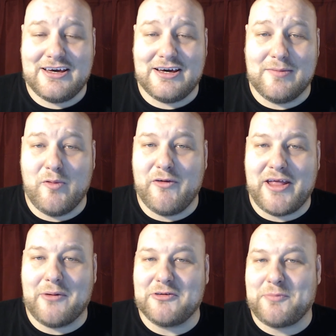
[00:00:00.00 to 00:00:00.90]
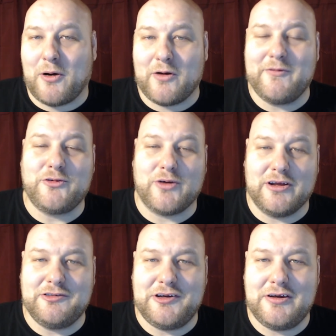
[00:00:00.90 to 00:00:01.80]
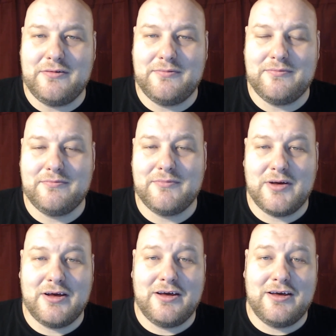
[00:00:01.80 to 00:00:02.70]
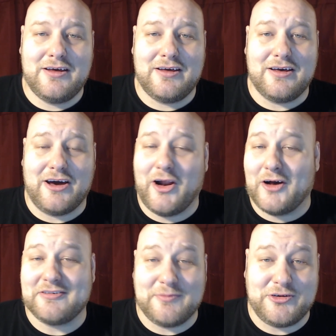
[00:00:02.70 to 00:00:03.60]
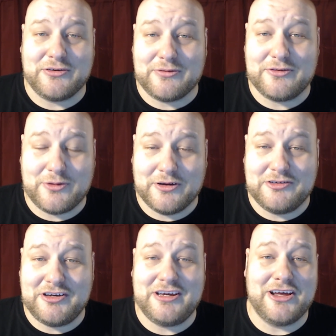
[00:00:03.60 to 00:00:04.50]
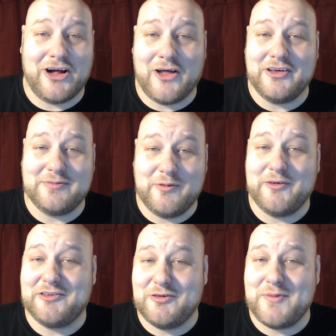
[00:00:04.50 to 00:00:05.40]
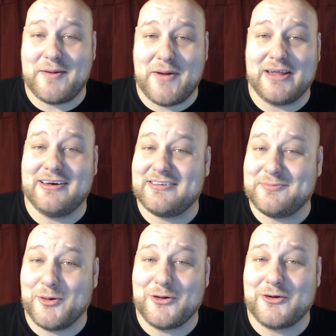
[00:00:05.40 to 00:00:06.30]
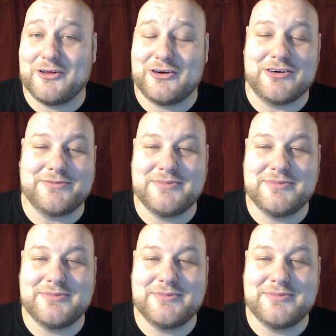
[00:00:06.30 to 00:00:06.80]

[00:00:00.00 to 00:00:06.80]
a movie that was part of a trilogy, an awesome trilogy, and all these movies do make my list, spoiler alert,